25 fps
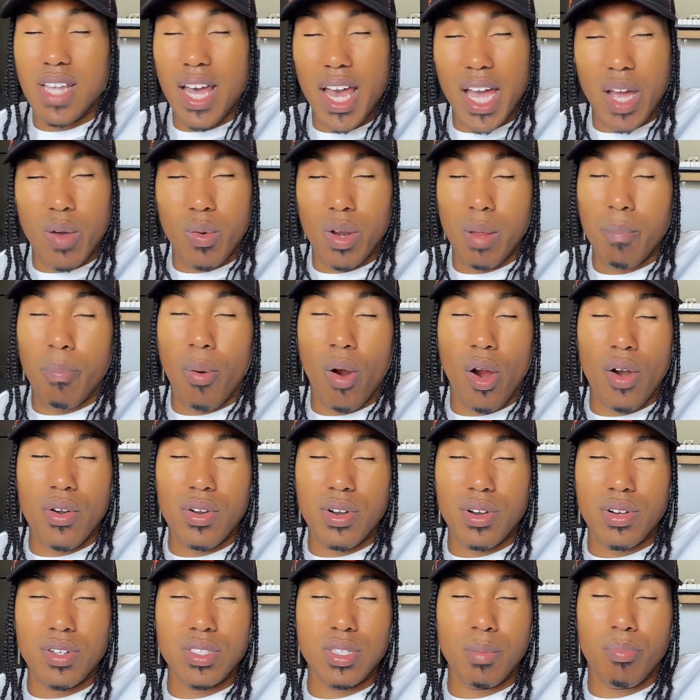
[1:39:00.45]
He runs
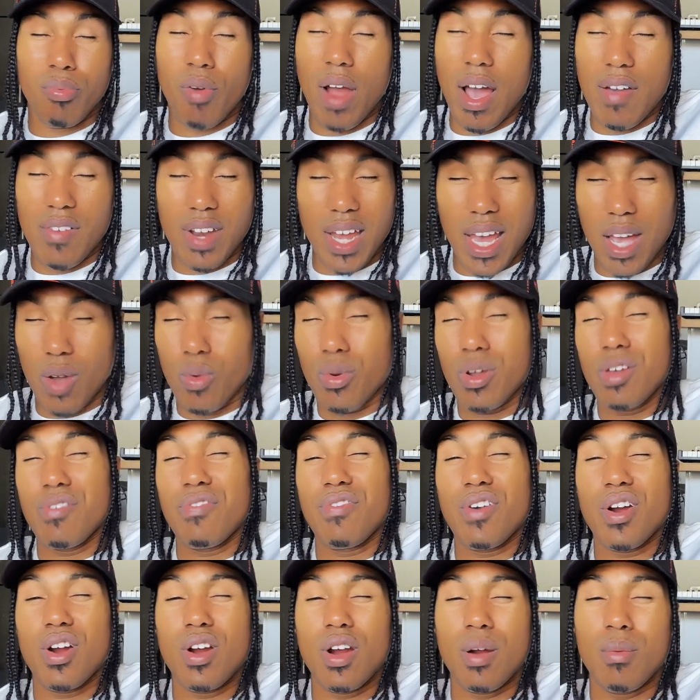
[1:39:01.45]
Vista Equity Partners,
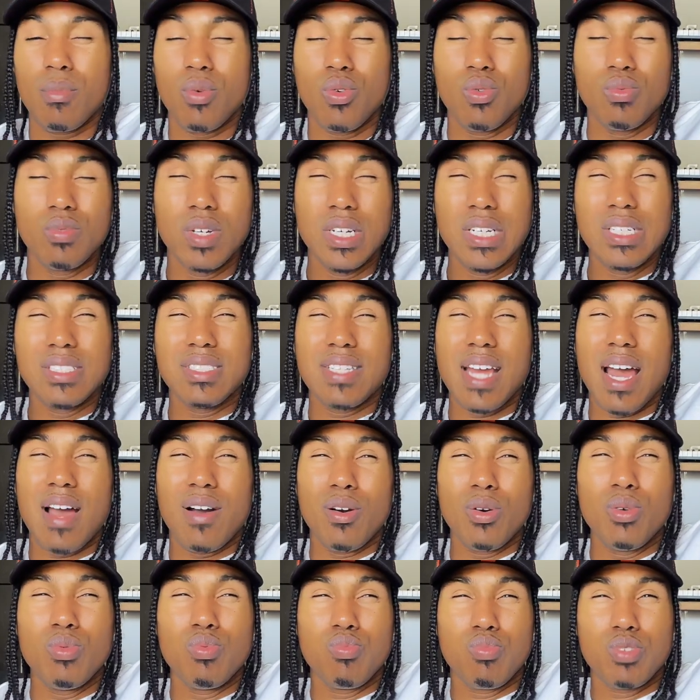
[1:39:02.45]
a private equity
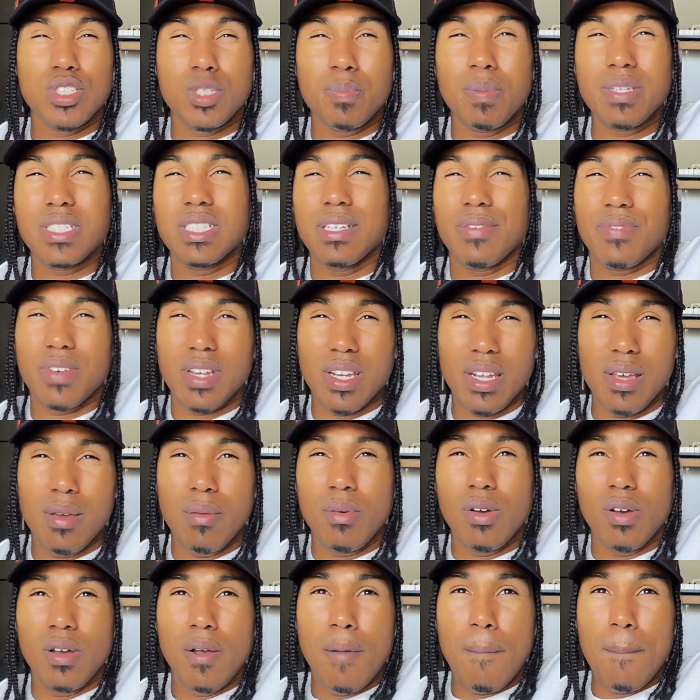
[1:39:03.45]
firm who
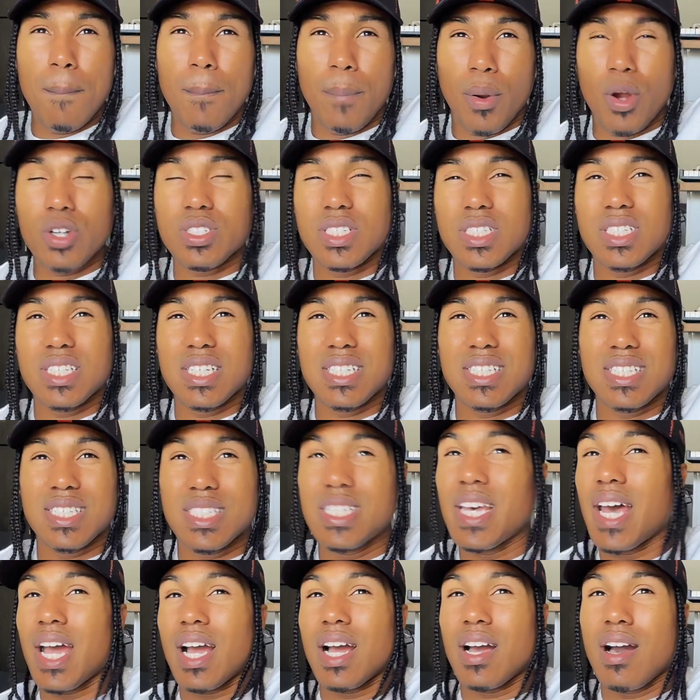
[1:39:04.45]
specifically
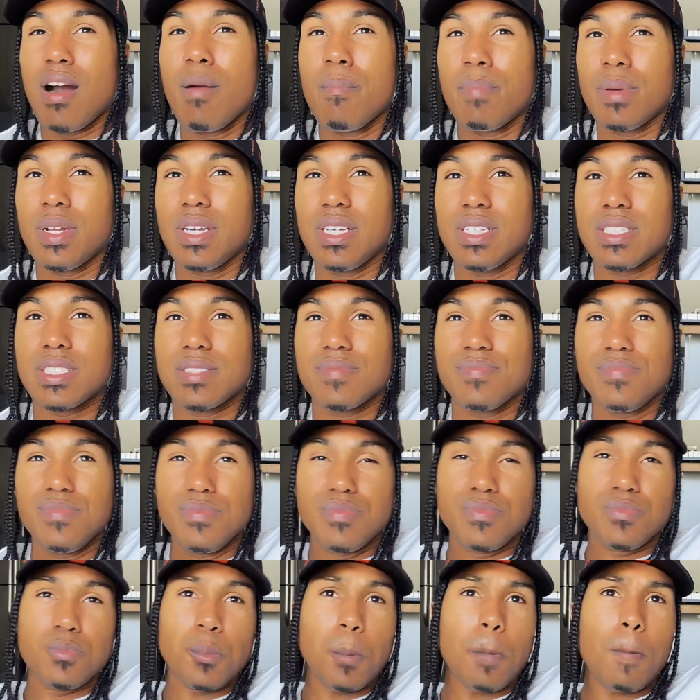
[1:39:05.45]
purchases
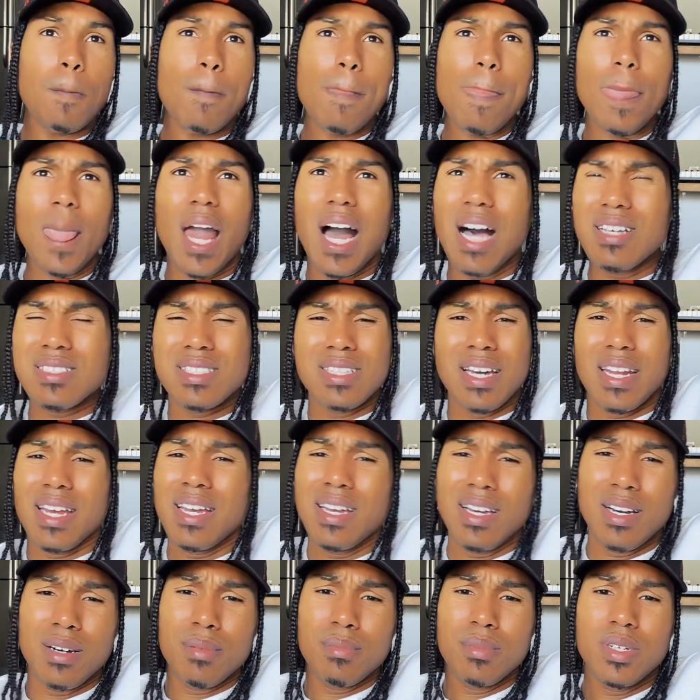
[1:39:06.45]
tech companies.
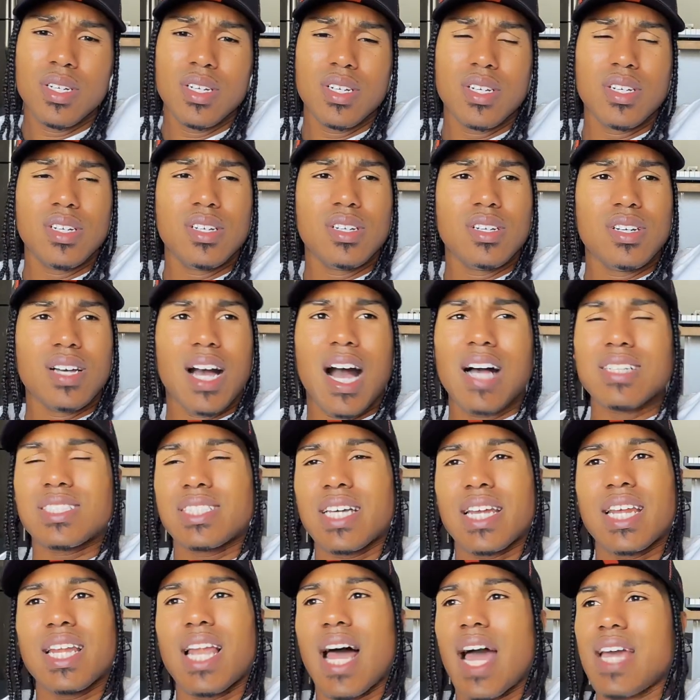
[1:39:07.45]
I study
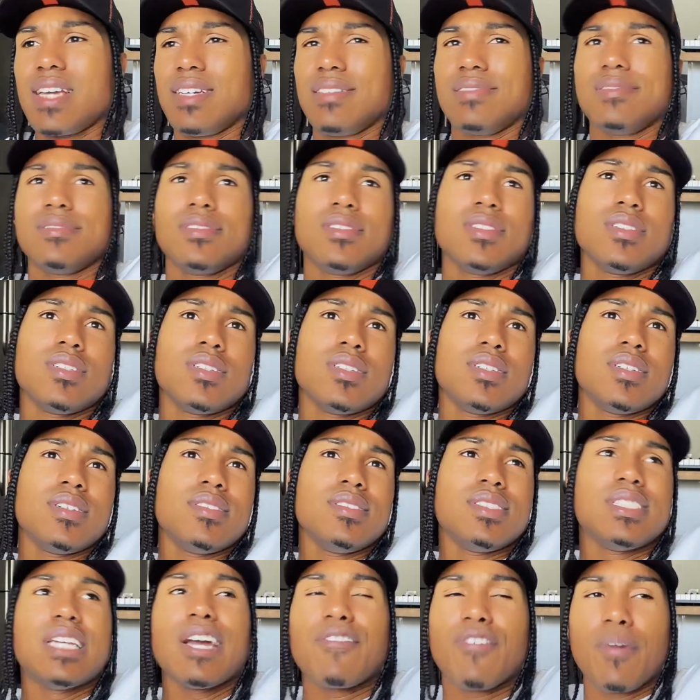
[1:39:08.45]
him. I study
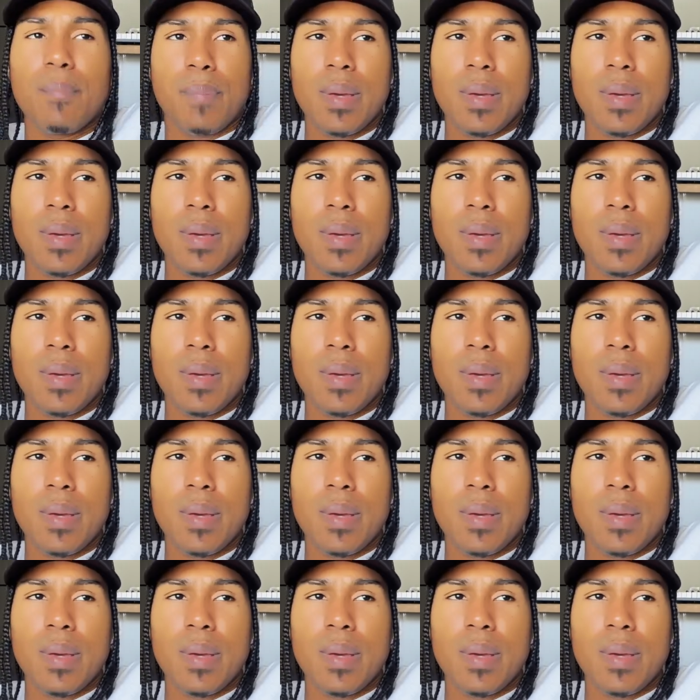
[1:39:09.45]
like